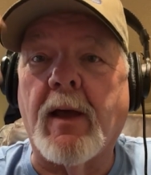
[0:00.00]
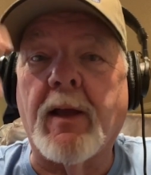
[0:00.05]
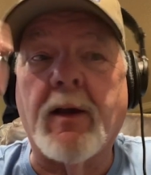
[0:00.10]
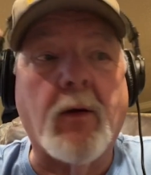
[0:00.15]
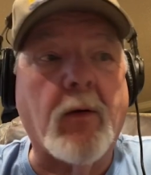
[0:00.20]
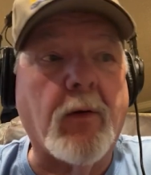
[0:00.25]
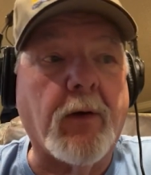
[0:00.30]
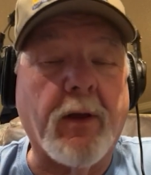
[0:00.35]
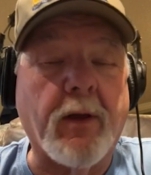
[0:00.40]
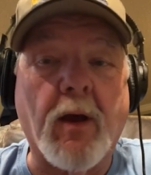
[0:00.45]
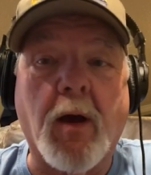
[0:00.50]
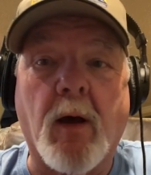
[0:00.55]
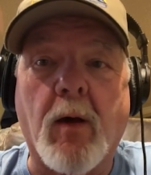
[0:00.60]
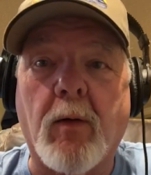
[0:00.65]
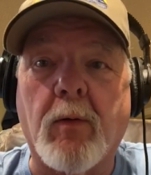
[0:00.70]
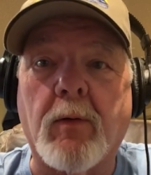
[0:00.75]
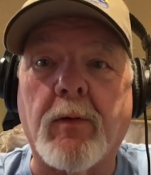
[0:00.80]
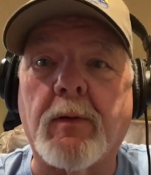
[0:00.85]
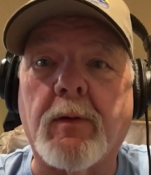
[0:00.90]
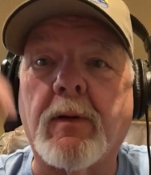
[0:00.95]
I'd already
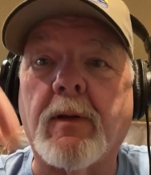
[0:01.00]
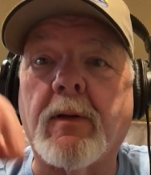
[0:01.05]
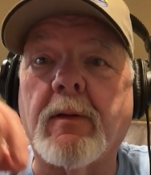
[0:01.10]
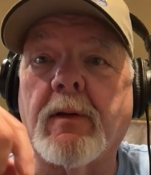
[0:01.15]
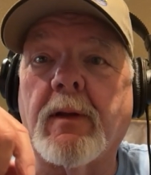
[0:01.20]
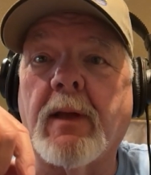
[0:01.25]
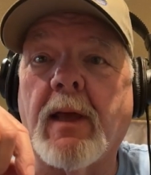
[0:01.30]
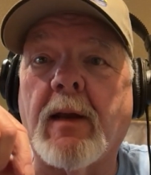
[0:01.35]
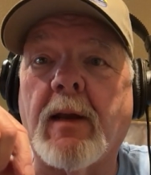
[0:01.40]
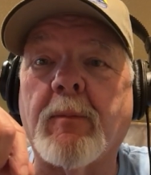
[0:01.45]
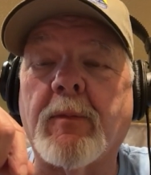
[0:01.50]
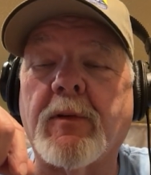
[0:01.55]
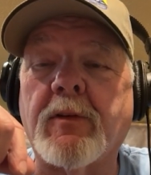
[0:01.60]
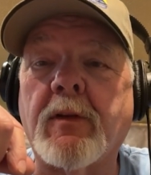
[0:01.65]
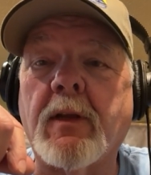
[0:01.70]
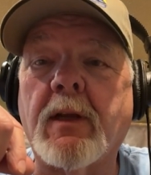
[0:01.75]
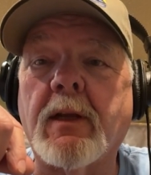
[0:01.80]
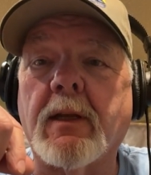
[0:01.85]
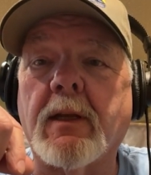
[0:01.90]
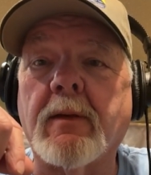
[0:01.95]
called and got him a
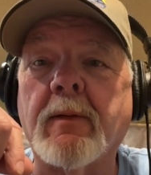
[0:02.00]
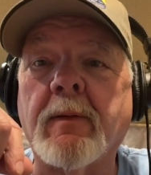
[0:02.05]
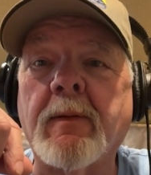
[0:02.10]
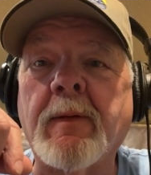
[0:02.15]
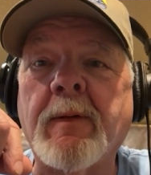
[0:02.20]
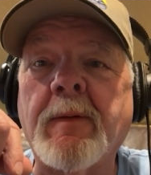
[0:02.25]
ticket.